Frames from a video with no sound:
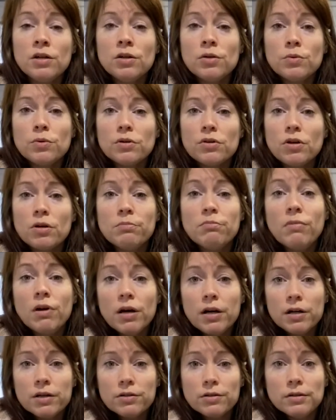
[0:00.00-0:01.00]
with our
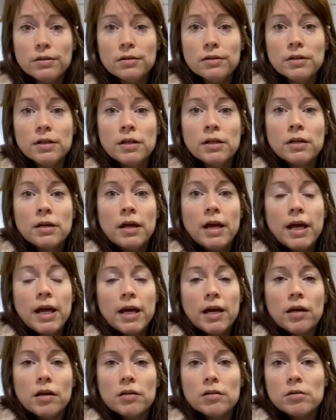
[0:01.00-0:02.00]
model
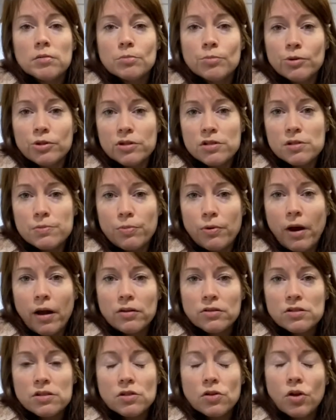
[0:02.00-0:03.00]
and Bliss Bridal
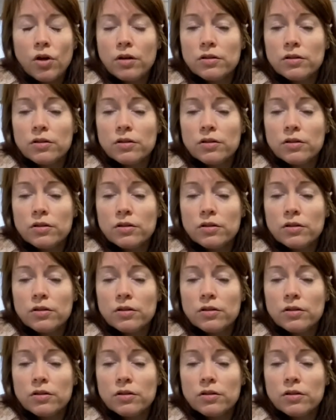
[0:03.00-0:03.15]
Salon.